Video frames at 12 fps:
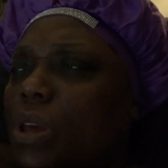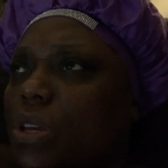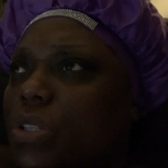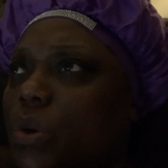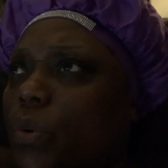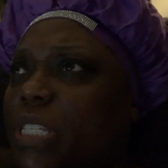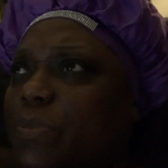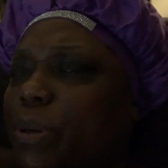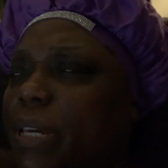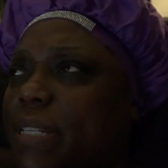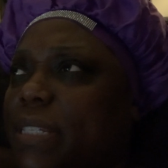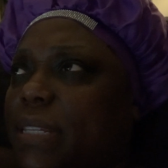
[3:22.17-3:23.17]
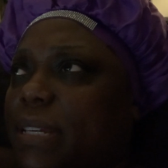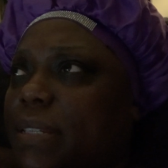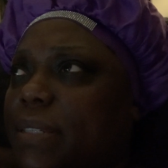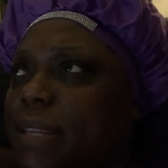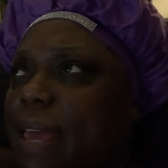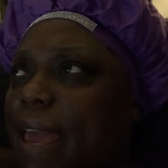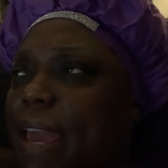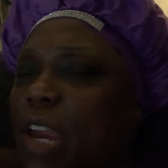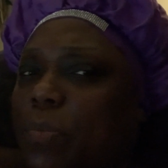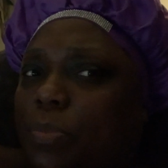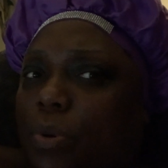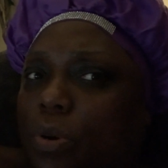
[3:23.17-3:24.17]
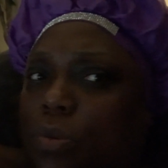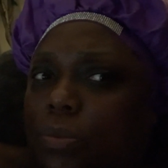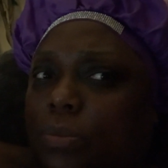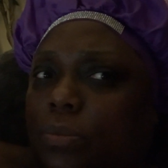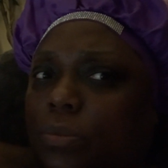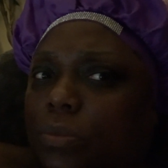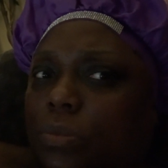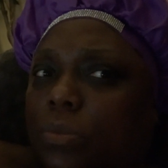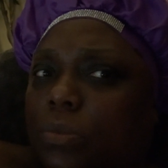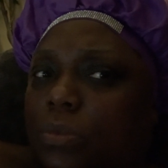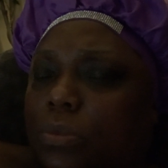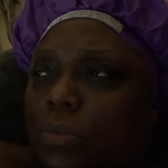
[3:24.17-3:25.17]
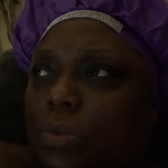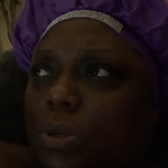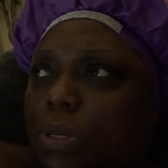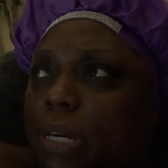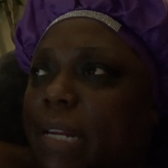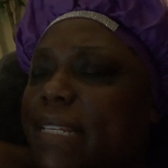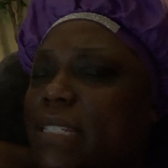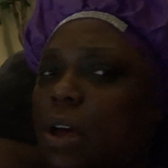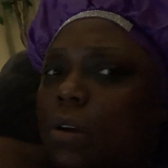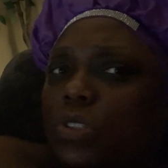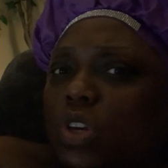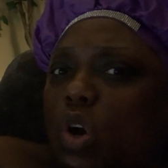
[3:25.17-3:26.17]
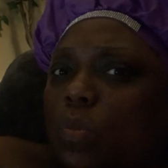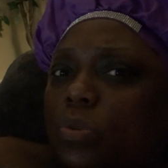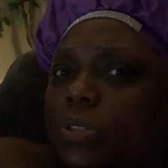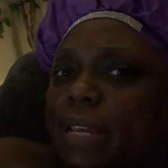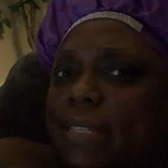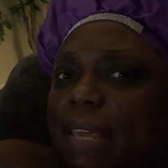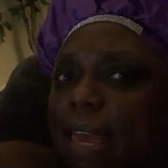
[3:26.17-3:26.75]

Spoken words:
So it's been since April. And this is October. So that's